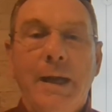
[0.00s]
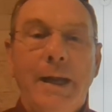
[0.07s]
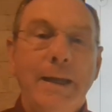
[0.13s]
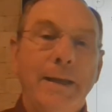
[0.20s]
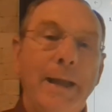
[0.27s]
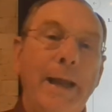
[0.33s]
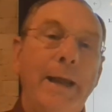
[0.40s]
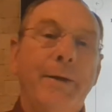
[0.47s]

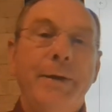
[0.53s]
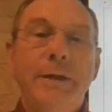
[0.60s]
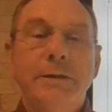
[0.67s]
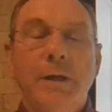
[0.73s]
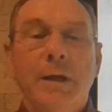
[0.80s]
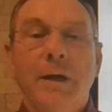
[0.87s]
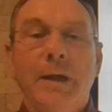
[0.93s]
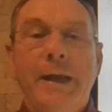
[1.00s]
and now he's
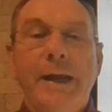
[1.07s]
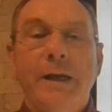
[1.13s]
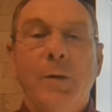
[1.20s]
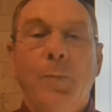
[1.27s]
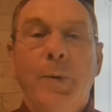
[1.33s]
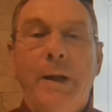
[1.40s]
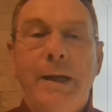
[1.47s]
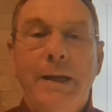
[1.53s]
going to land a
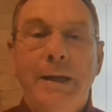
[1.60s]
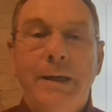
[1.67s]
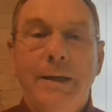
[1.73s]
plane